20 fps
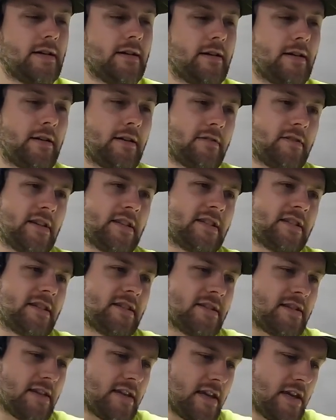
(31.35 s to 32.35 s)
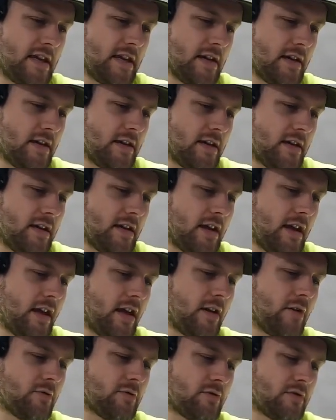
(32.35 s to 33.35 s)
Uh, this is the
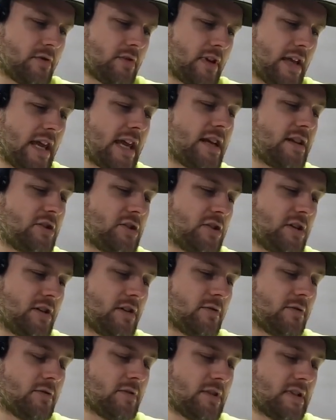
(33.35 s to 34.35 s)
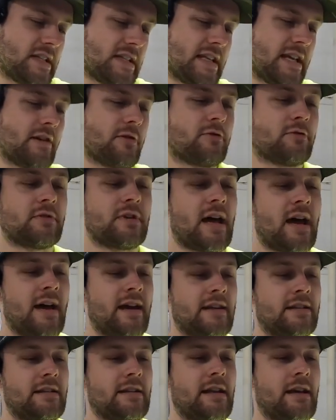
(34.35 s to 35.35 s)
heat shield single
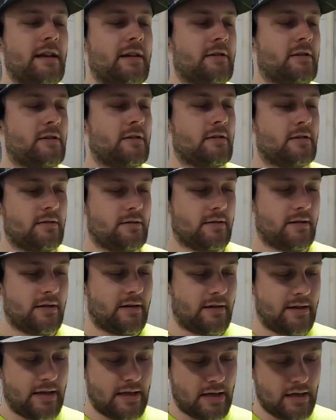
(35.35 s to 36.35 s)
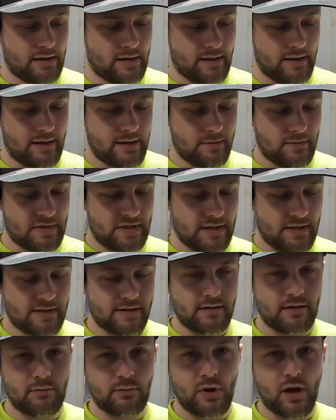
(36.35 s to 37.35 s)
dyed layer. Uh, it claims that it's
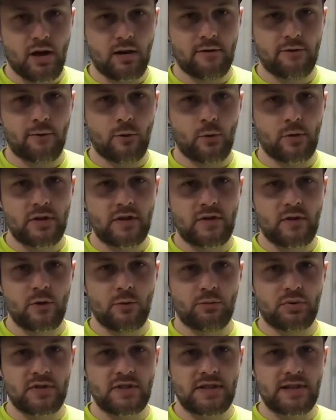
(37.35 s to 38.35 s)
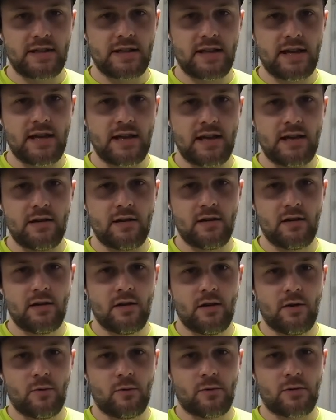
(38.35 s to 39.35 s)
going to block 42% of heat.
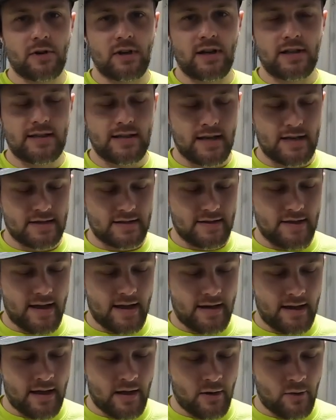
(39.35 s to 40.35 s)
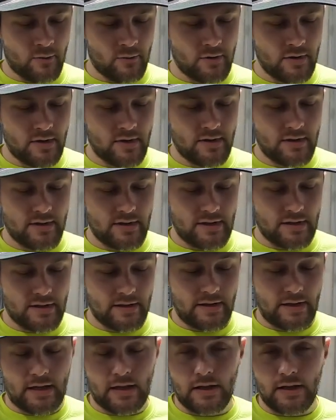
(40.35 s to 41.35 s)
We're going to test that out. Uh,
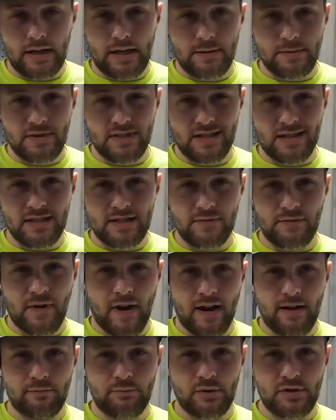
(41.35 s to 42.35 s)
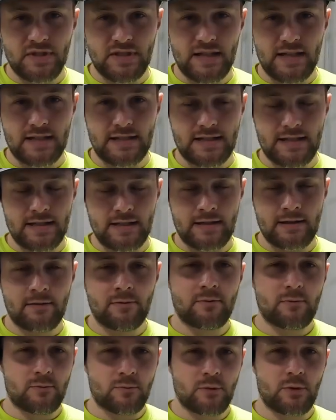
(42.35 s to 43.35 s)
it claims that it's 5% tint.
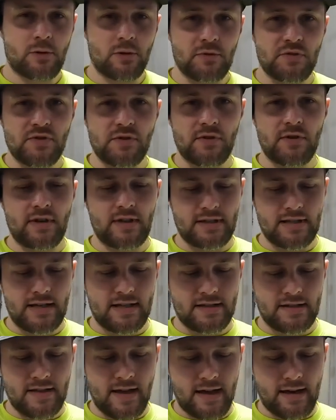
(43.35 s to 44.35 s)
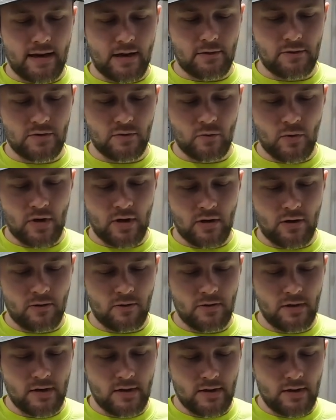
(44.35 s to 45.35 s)
We're also going to test that out as
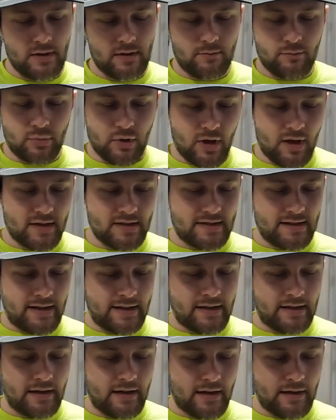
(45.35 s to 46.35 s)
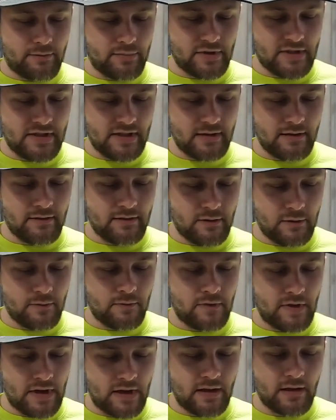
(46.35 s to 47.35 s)
well. Blocks 99% of
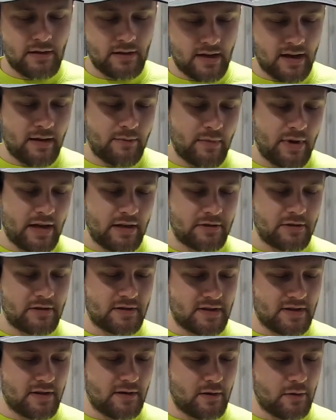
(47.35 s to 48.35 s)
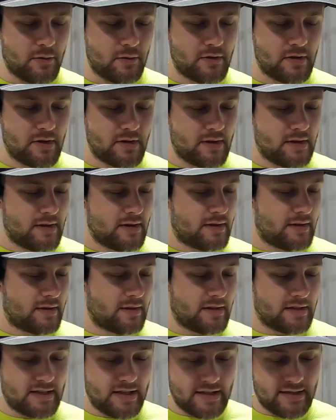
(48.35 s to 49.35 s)
UV. I imagine so.
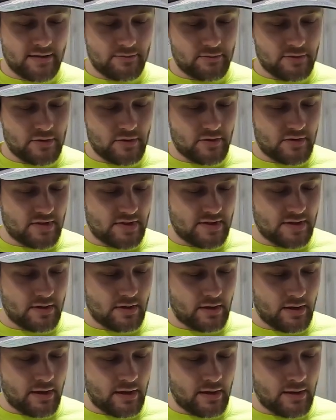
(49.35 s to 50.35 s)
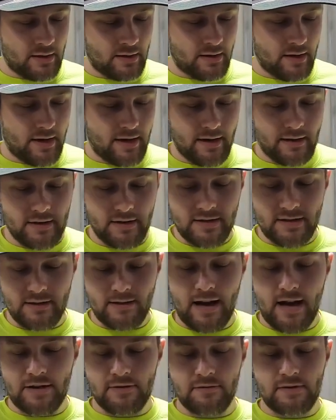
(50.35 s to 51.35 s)
Uh, says it reduces glare and it's
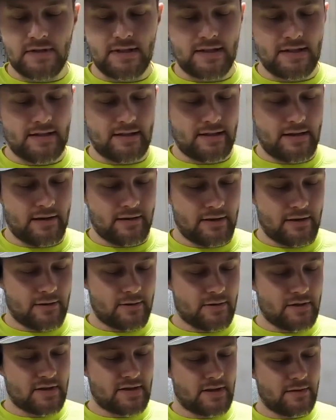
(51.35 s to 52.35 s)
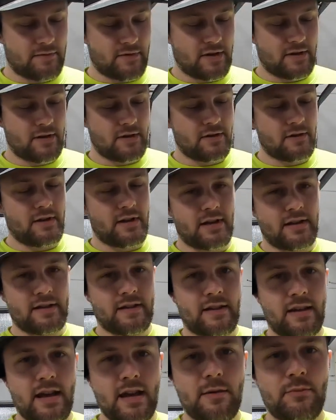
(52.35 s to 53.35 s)
scratch resistant. Now here is something that you got to
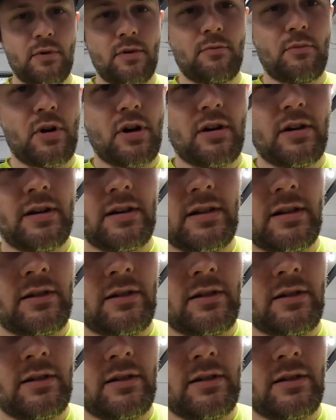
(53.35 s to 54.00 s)
keep in mind.